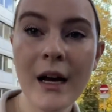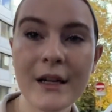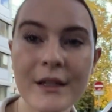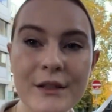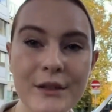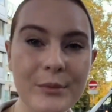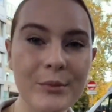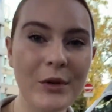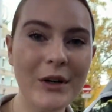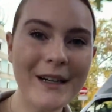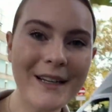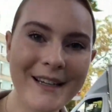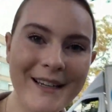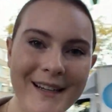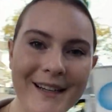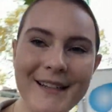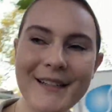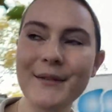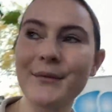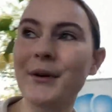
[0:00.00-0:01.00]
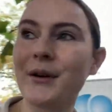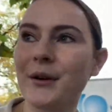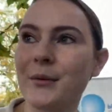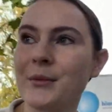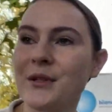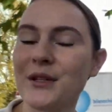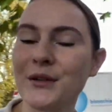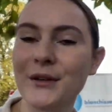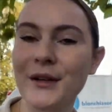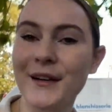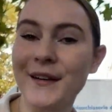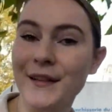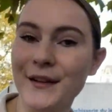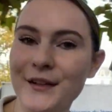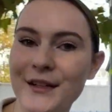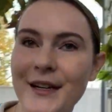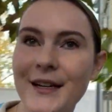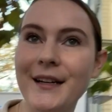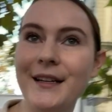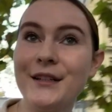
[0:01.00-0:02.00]
Good morning, guys. Welcome to another
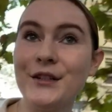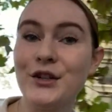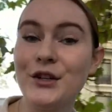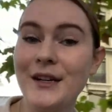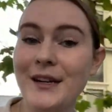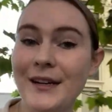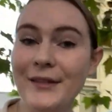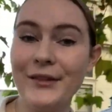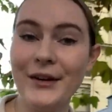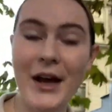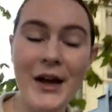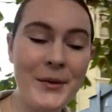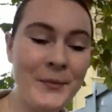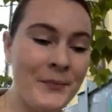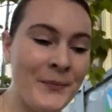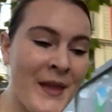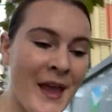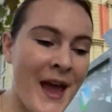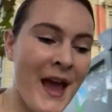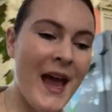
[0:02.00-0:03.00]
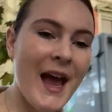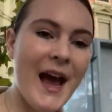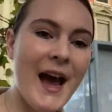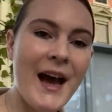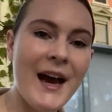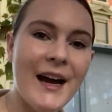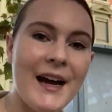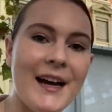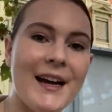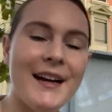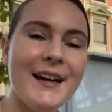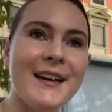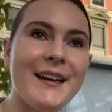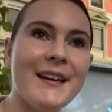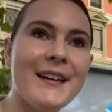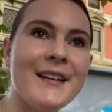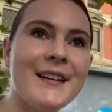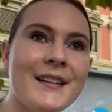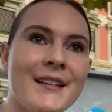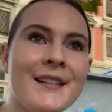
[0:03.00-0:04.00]
day in Geneva. I
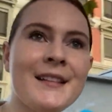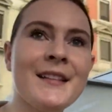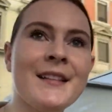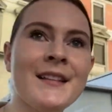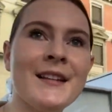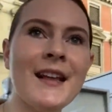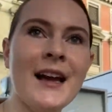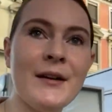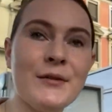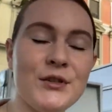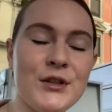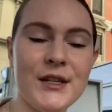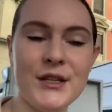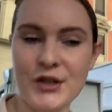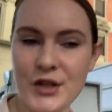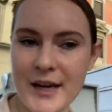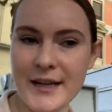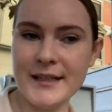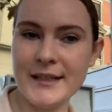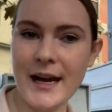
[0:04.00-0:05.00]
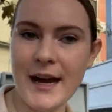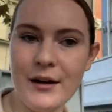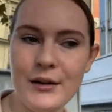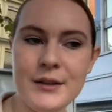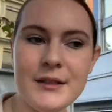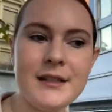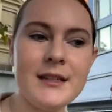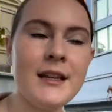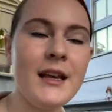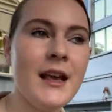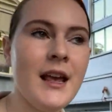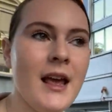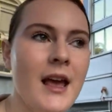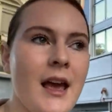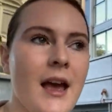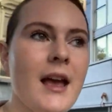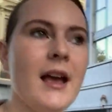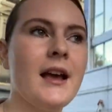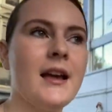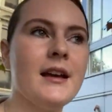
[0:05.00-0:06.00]
have just checked out
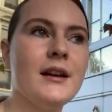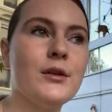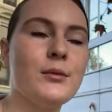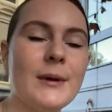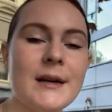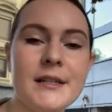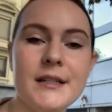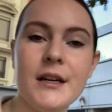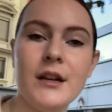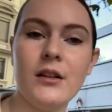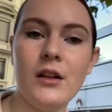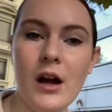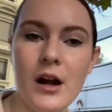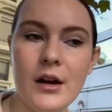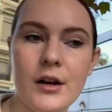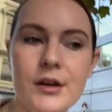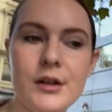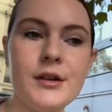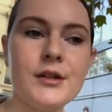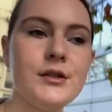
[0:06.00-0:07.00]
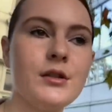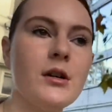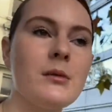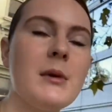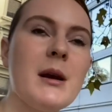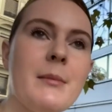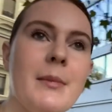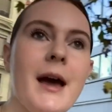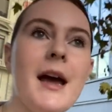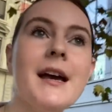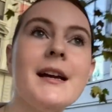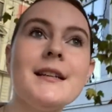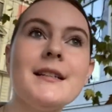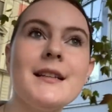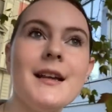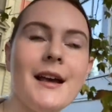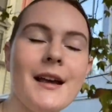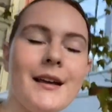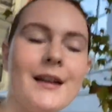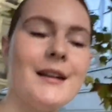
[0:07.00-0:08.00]
and rented a locker to store my bags,
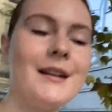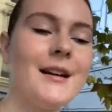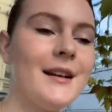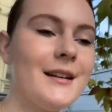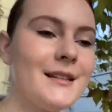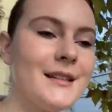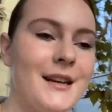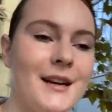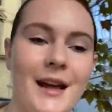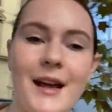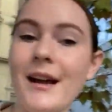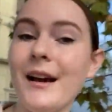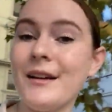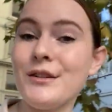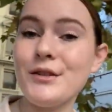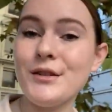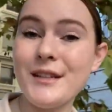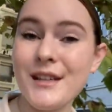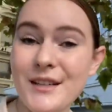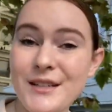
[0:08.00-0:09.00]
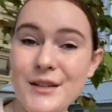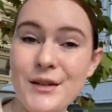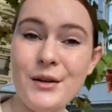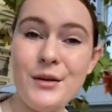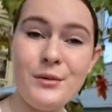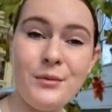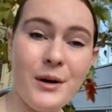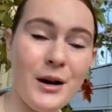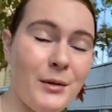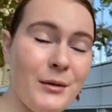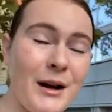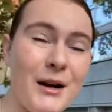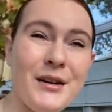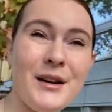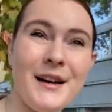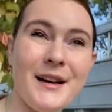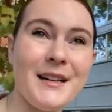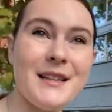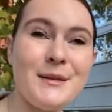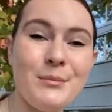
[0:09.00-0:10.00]
and today I just get to run around
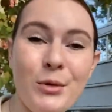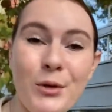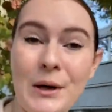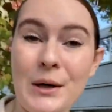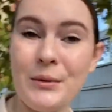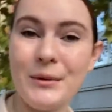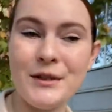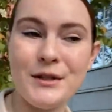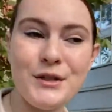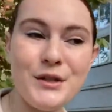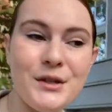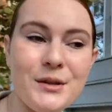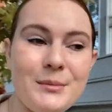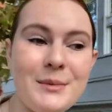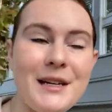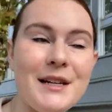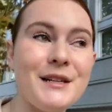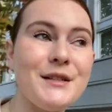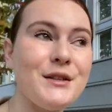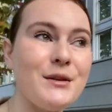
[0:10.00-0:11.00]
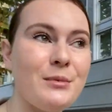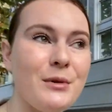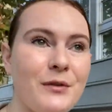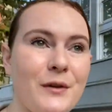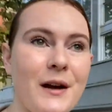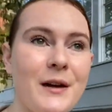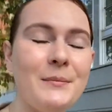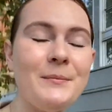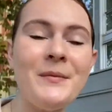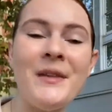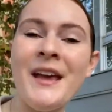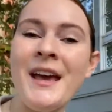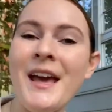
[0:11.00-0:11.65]
and explore, which should be super fun.